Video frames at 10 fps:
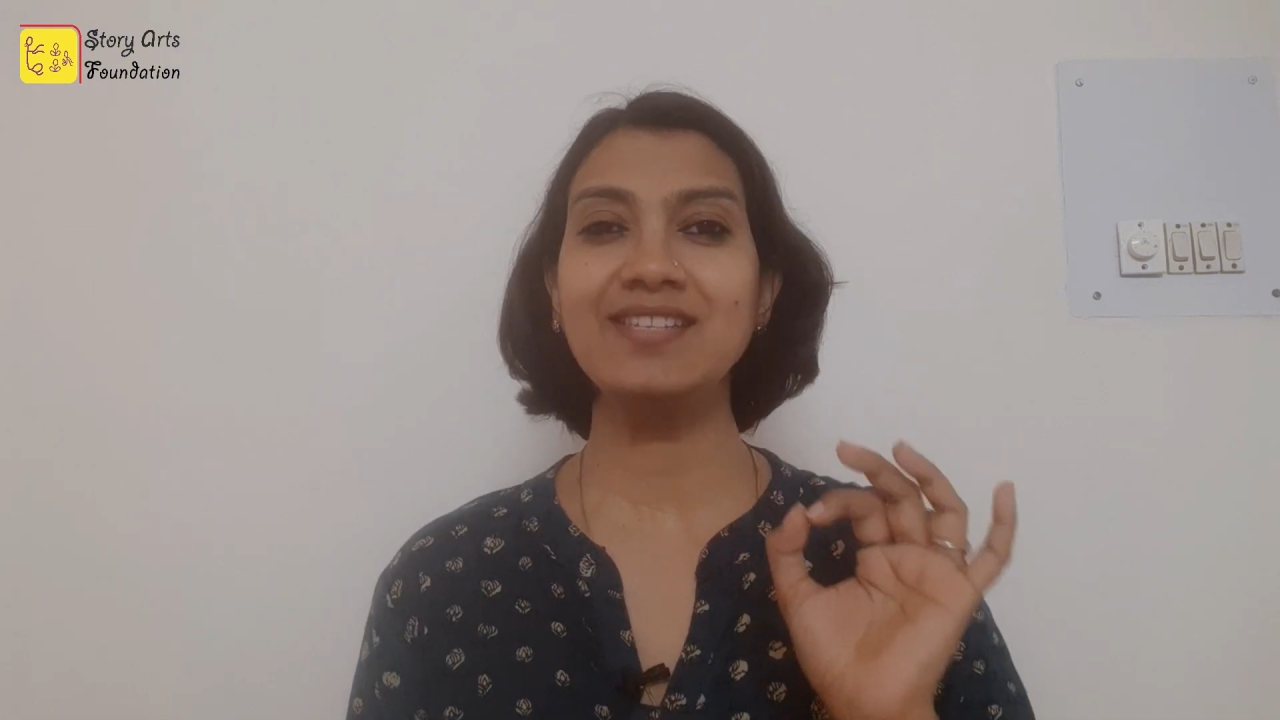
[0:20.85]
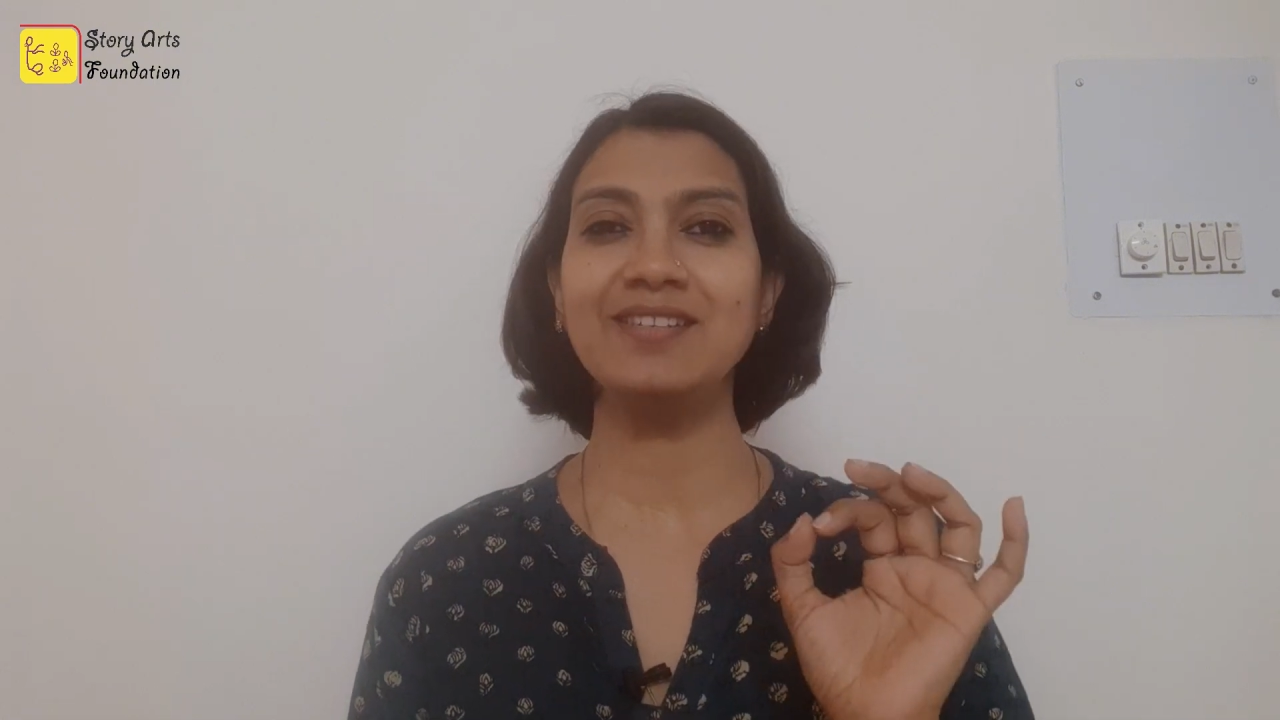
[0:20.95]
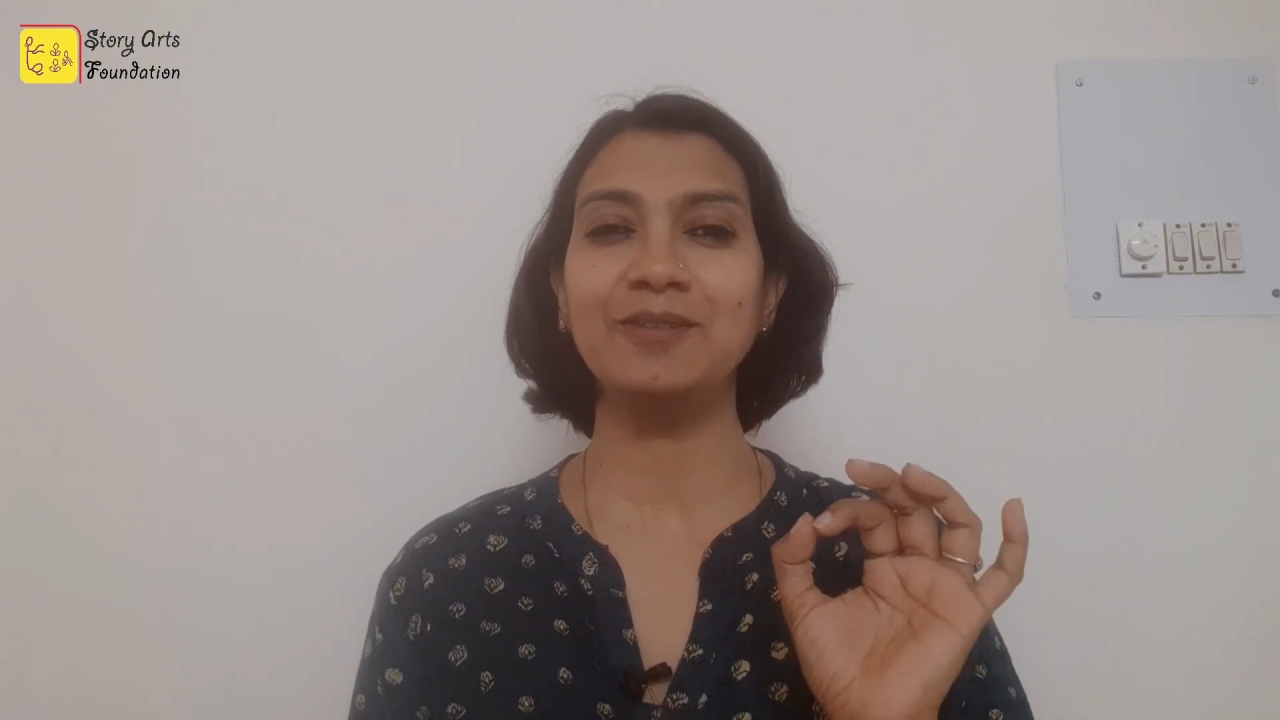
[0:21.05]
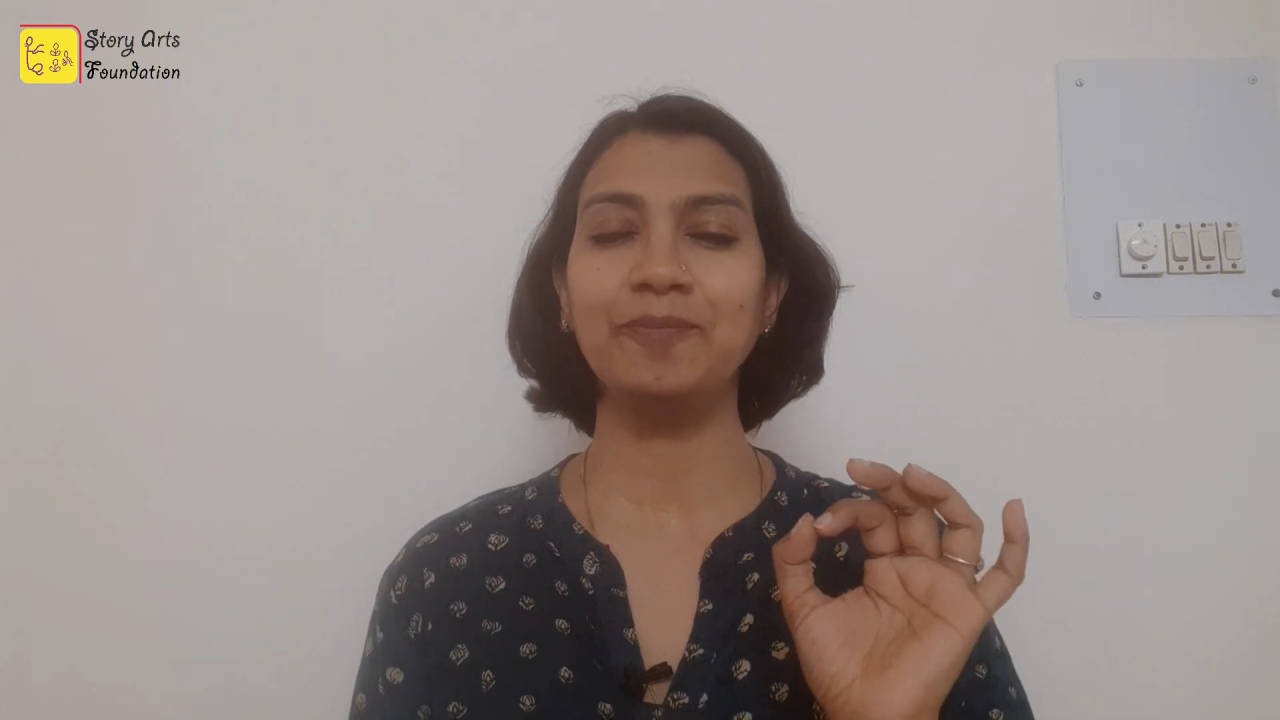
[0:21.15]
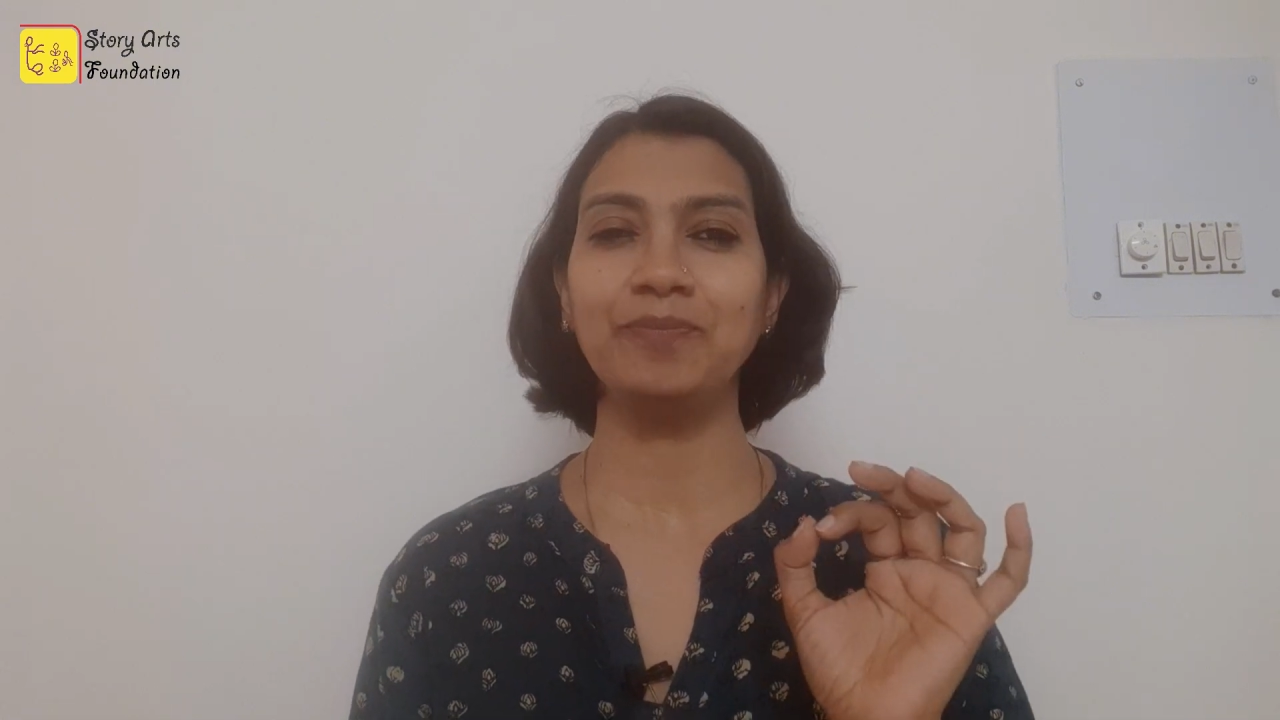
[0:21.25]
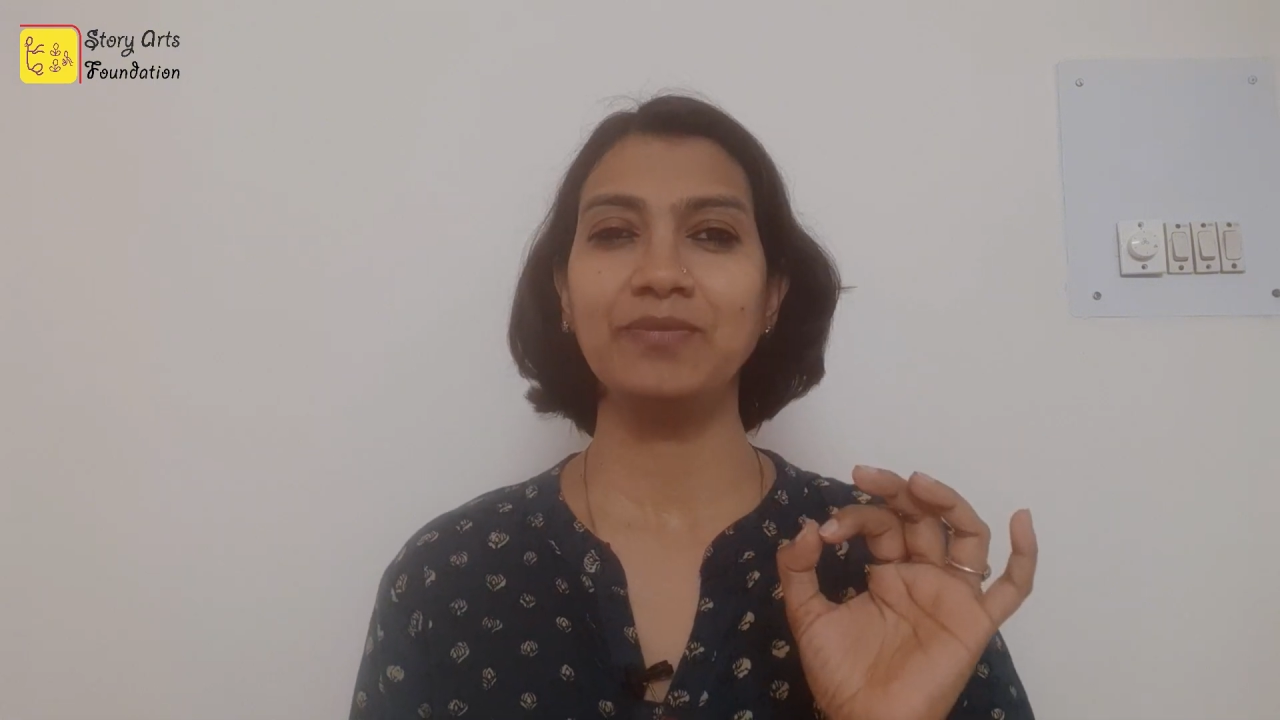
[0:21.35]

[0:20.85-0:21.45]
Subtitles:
term